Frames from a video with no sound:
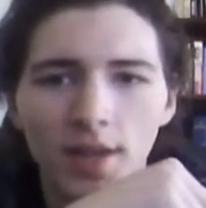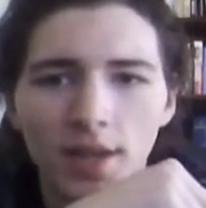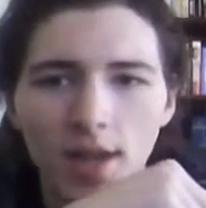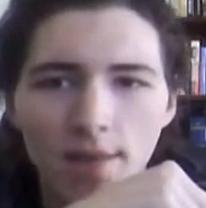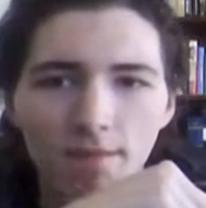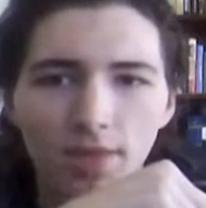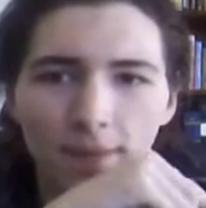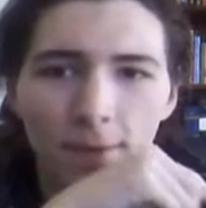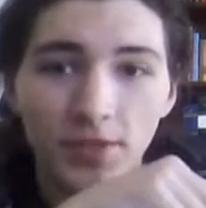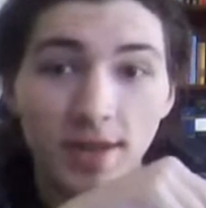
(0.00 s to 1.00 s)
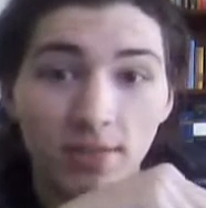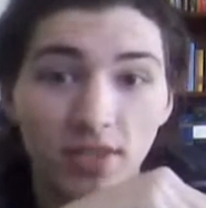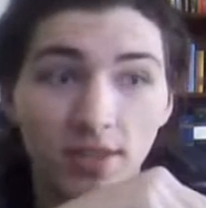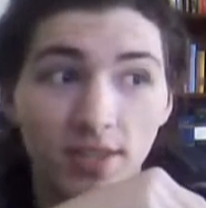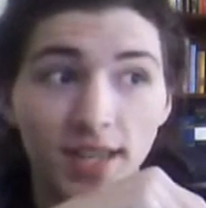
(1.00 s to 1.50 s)
The first
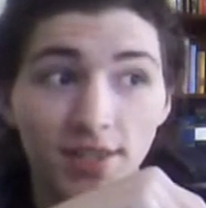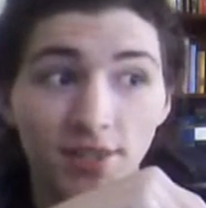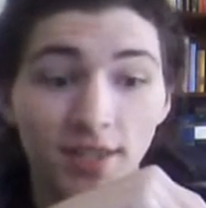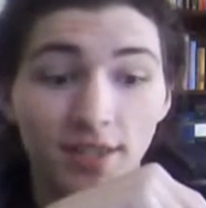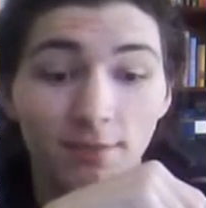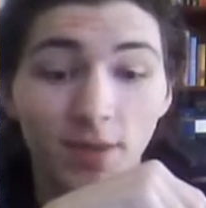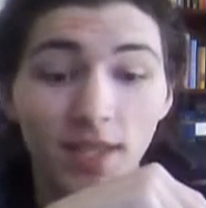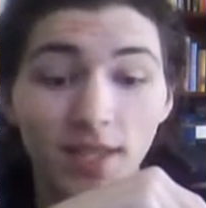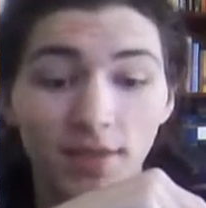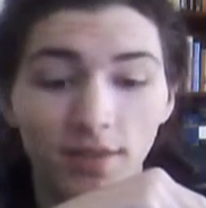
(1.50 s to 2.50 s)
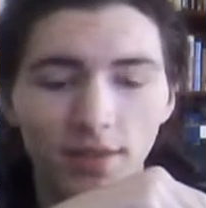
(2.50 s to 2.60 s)
episode is actually this really